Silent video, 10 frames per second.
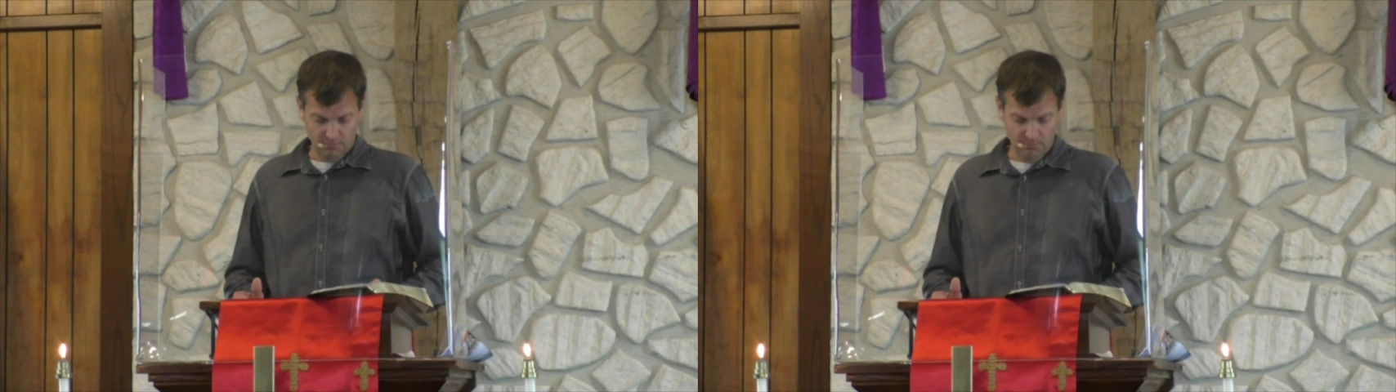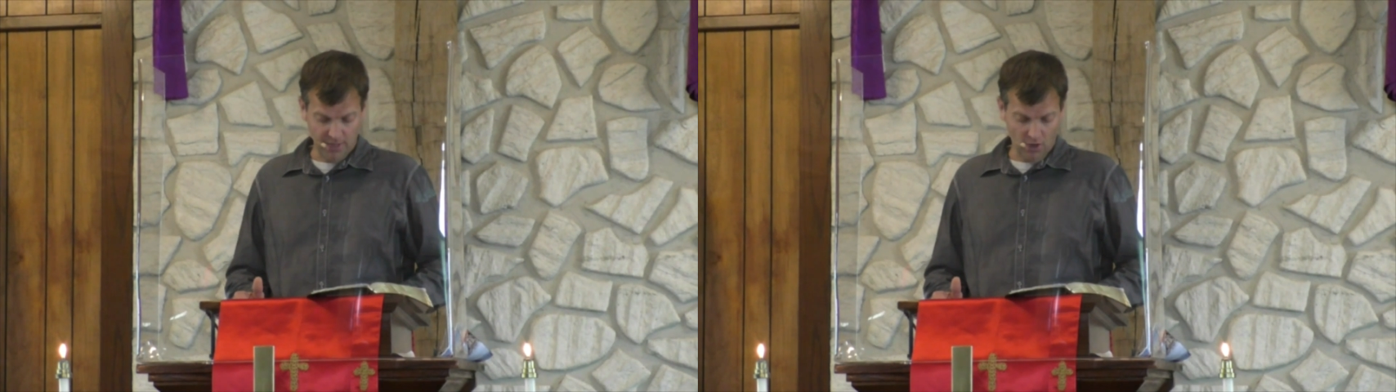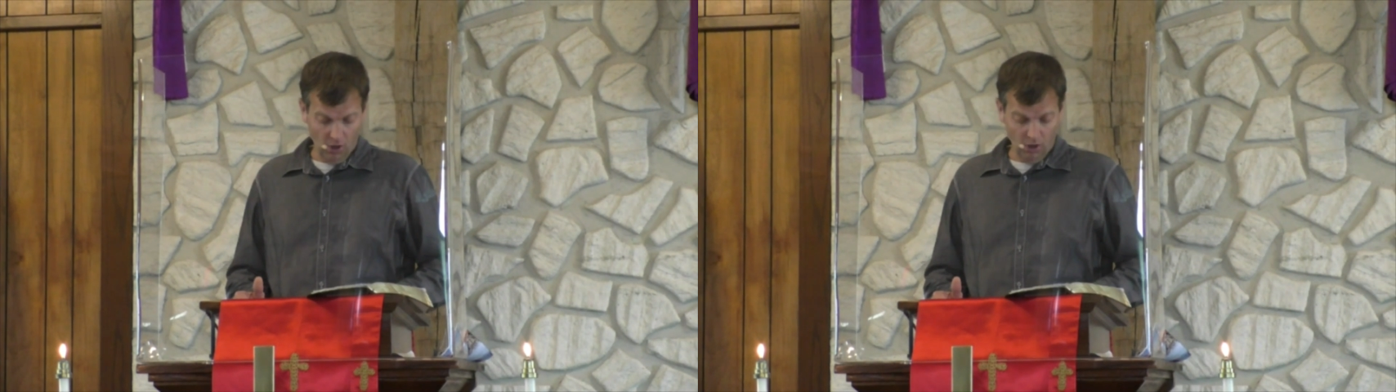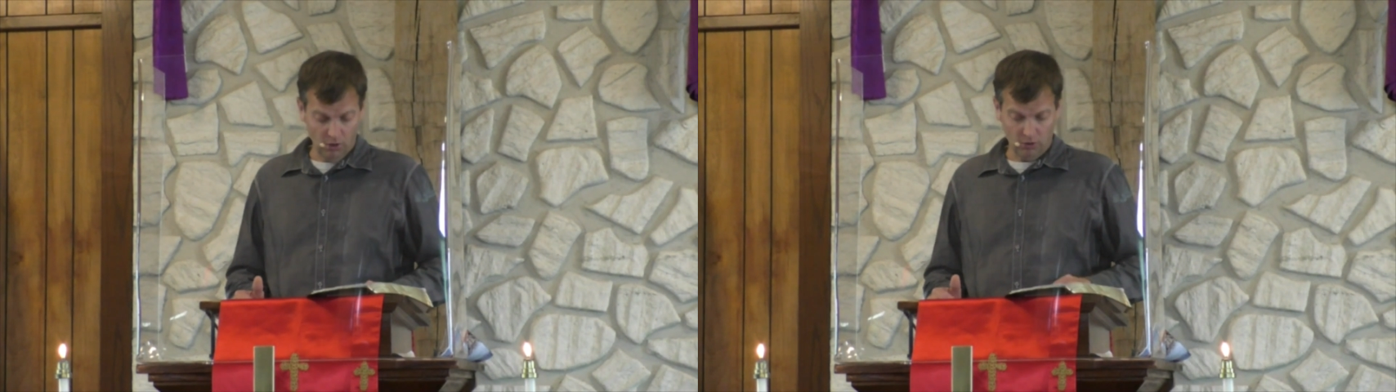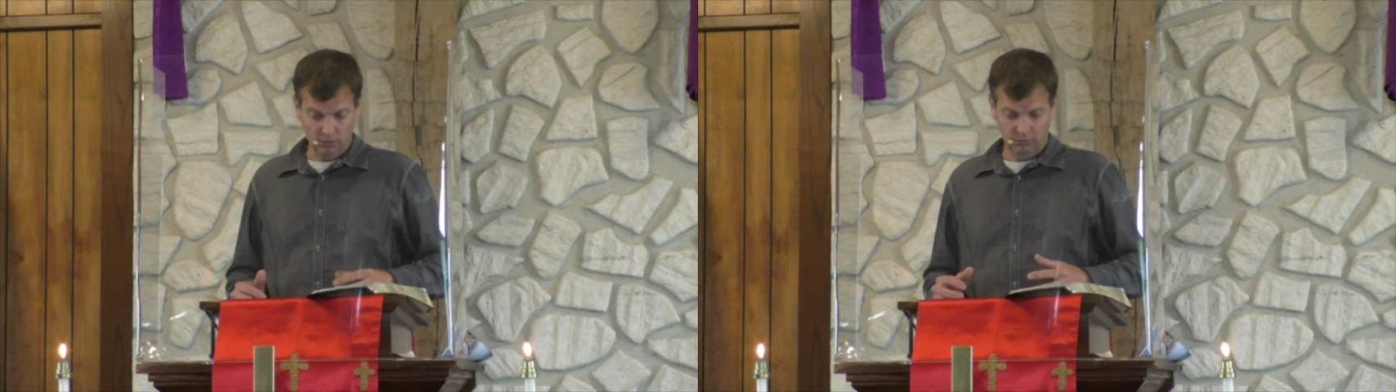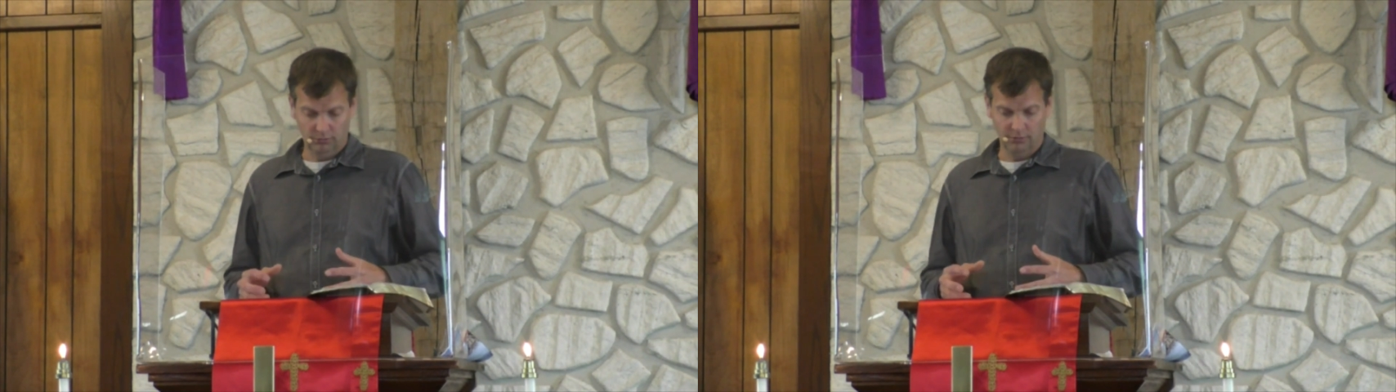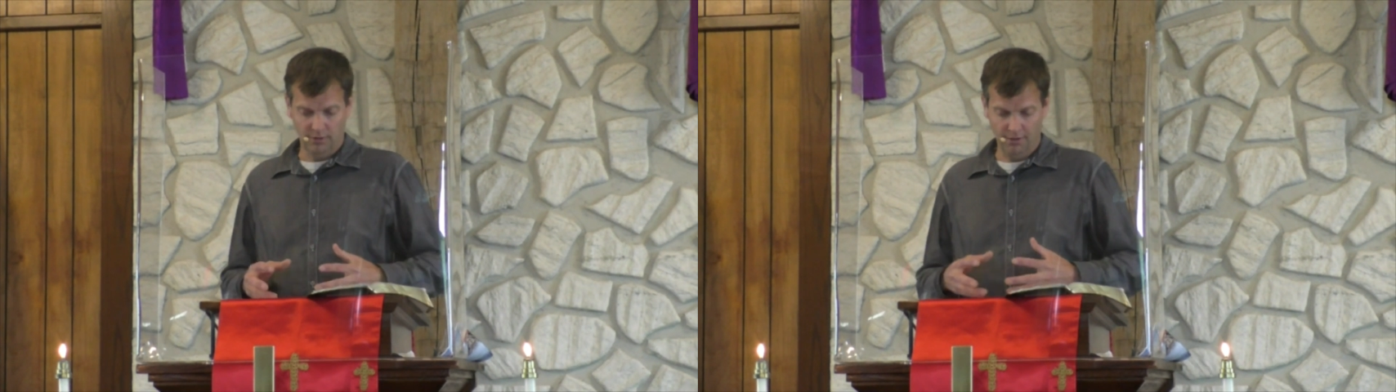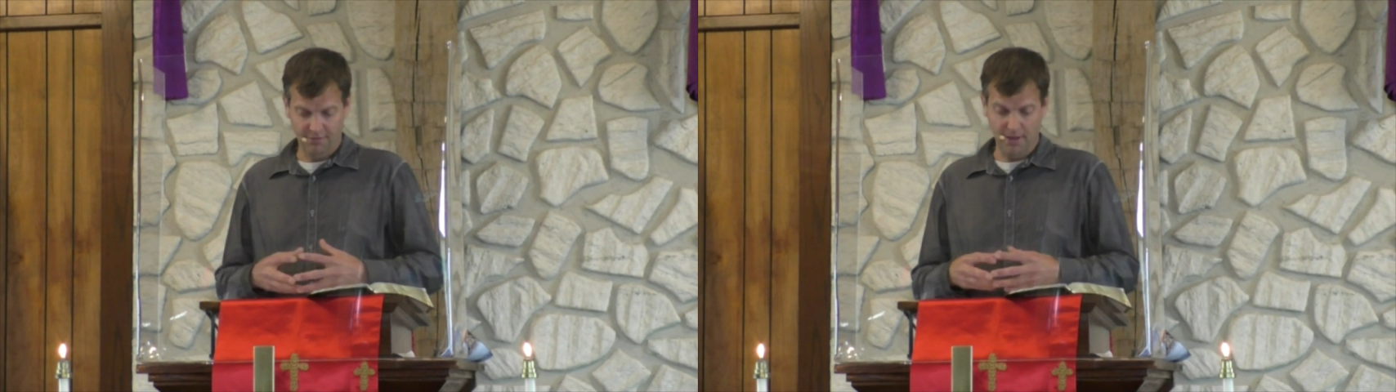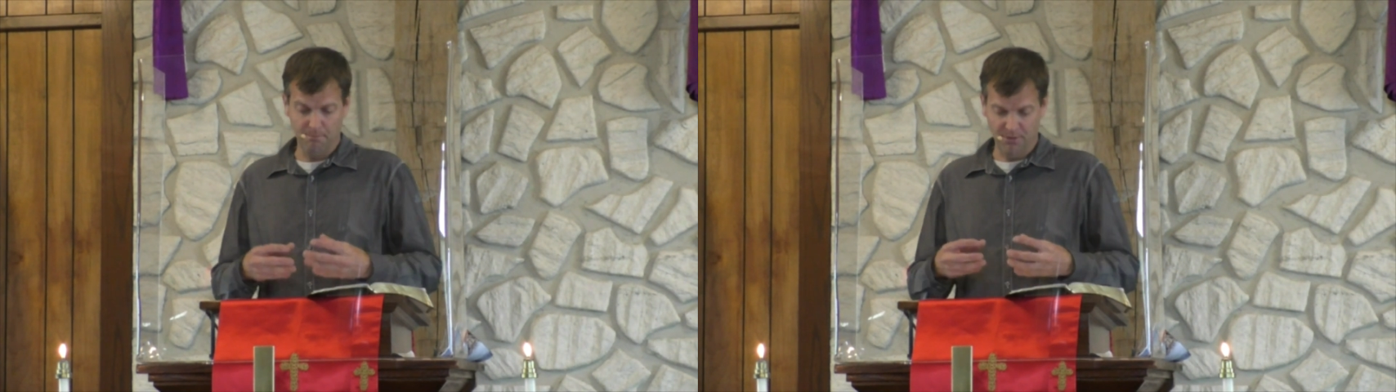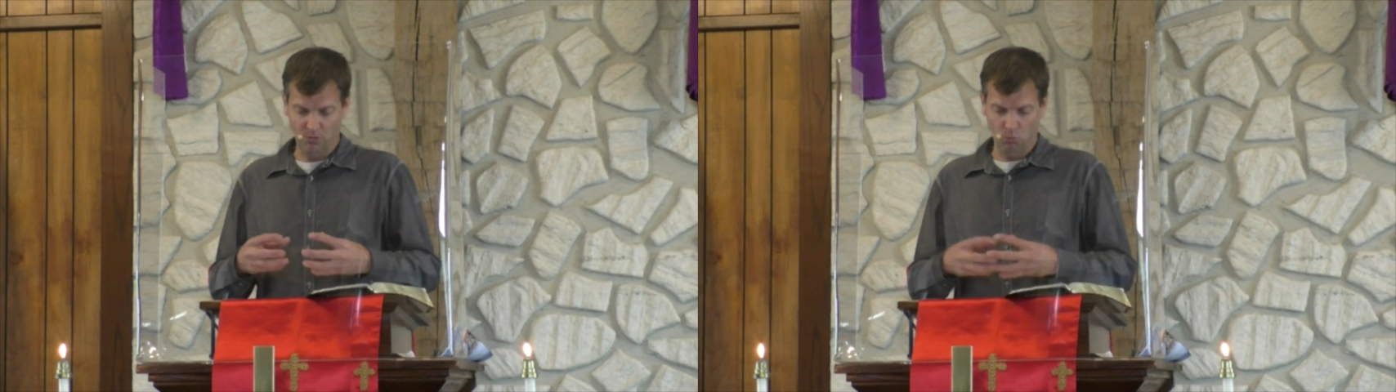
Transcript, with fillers: may all of them be